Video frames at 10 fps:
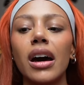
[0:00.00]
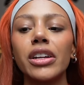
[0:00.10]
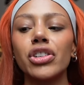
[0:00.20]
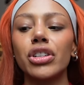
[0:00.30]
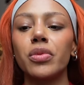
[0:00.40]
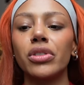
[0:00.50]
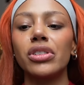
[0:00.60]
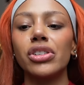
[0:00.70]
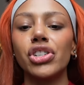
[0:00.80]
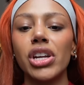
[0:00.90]
I just want
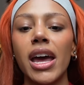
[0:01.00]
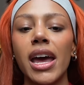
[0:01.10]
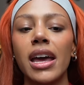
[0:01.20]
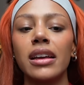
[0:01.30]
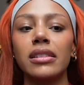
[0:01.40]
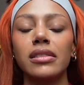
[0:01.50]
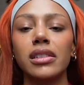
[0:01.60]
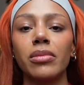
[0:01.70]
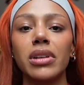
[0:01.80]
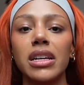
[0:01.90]
to share
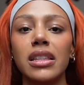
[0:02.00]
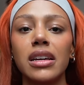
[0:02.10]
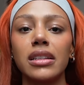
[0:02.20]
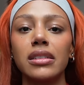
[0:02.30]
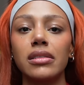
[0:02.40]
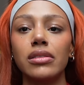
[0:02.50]
somebody that